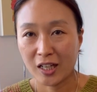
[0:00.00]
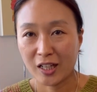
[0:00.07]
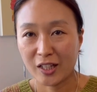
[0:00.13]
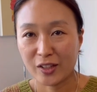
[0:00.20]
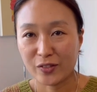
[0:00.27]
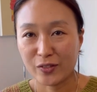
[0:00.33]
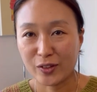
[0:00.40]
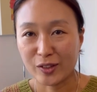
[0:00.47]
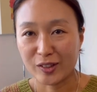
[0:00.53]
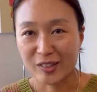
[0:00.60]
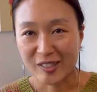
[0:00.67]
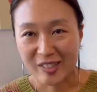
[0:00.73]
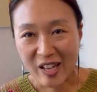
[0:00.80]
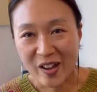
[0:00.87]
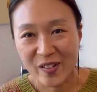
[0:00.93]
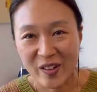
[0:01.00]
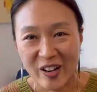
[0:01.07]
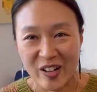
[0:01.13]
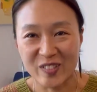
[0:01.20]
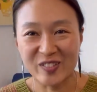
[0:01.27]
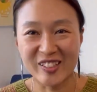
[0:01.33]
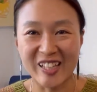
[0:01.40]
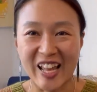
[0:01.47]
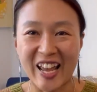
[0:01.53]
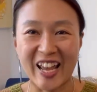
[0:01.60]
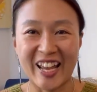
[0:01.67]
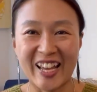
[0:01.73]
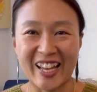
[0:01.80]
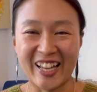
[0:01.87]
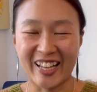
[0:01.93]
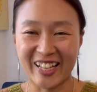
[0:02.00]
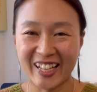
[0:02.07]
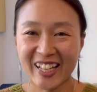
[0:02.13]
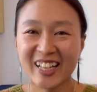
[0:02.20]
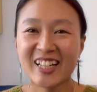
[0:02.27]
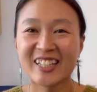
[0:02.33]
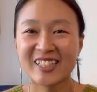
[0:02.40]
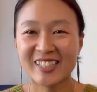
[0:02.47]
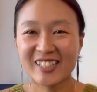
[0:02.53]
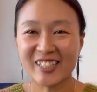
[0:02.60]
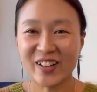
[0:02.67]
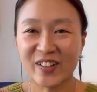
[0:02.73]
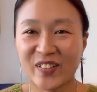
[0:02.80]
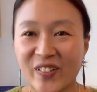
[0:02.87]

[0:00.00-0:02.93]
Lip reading: if you understand what I'm saying. So